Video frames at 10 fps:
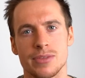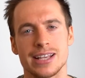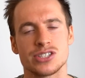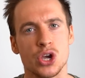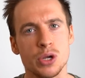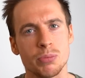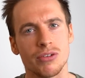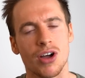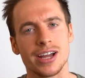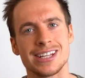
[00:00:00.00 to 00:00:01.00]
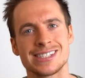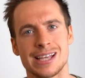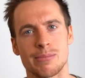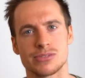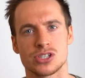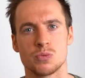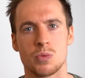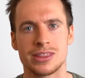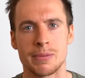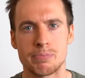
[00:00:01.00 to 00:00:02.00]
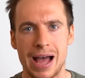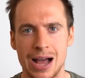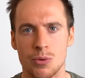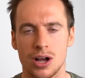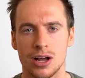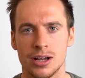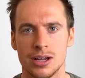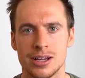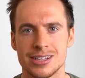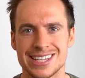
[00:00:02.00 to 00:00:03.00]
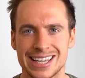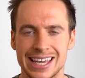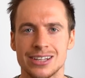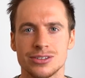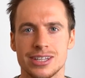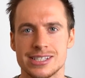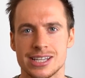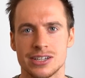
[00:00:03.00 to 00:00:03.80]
is who provided Samson with the power to kill these